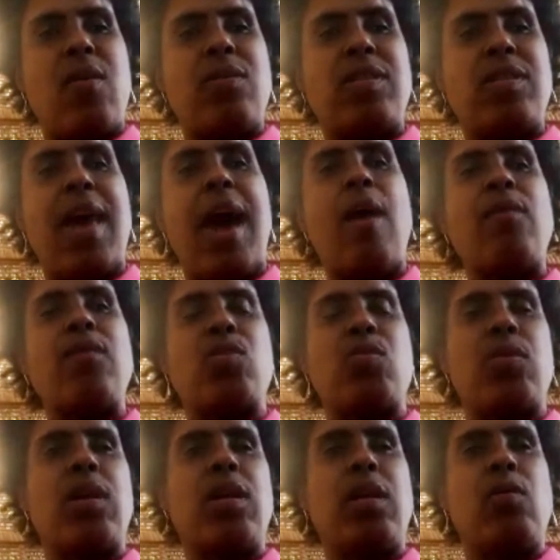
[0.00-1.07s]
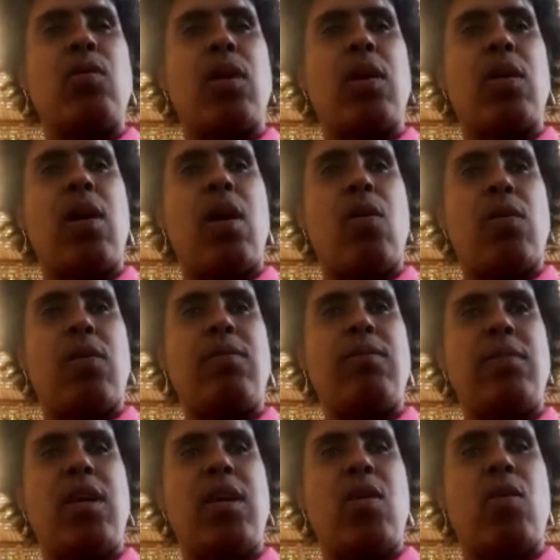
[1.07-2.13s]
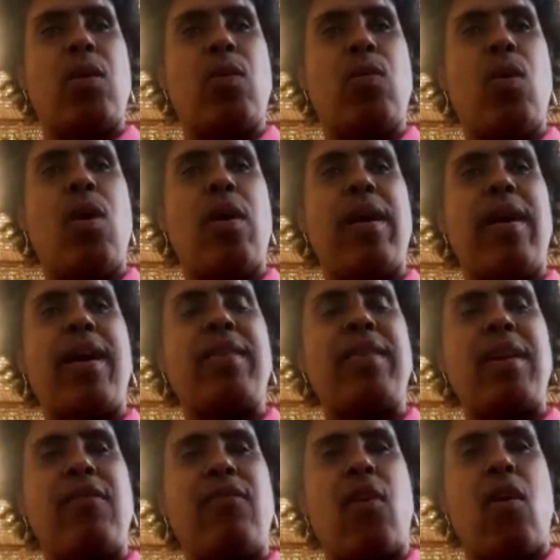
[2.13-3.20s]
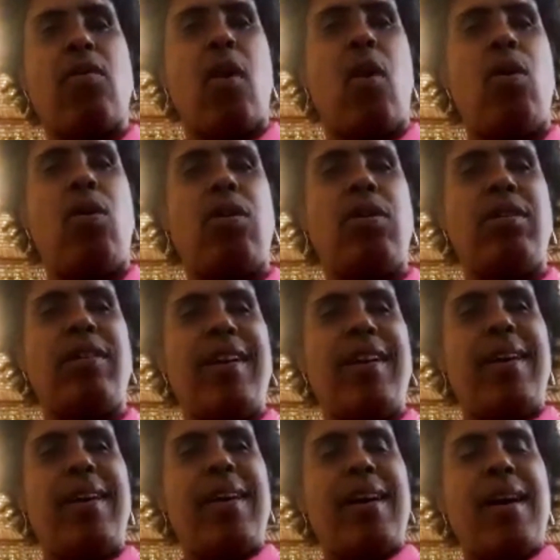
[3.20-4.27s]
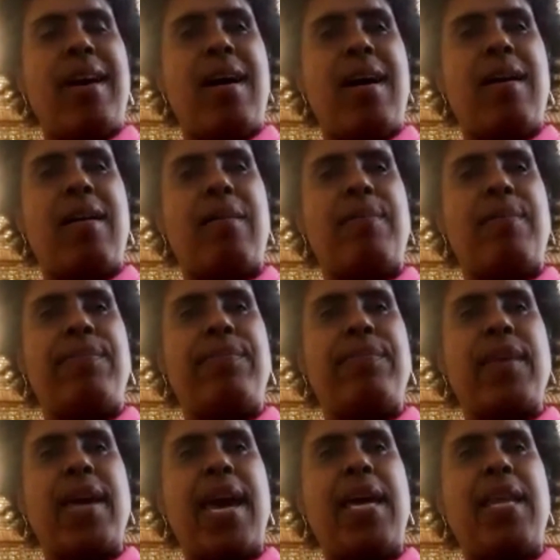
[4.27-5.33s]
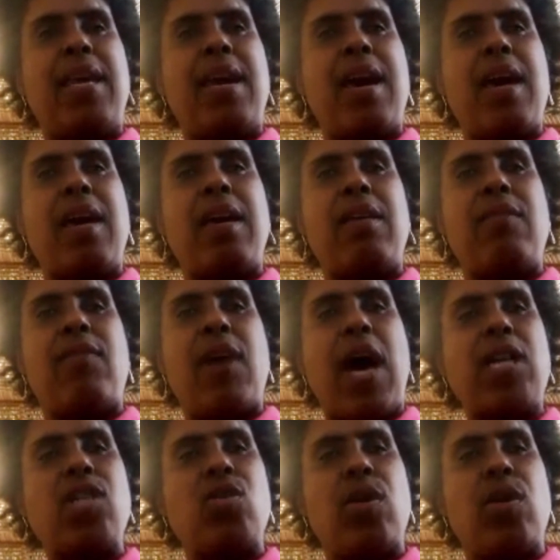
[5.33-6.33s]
highway projects, and it was the first time that those funds were diverted to something like, um,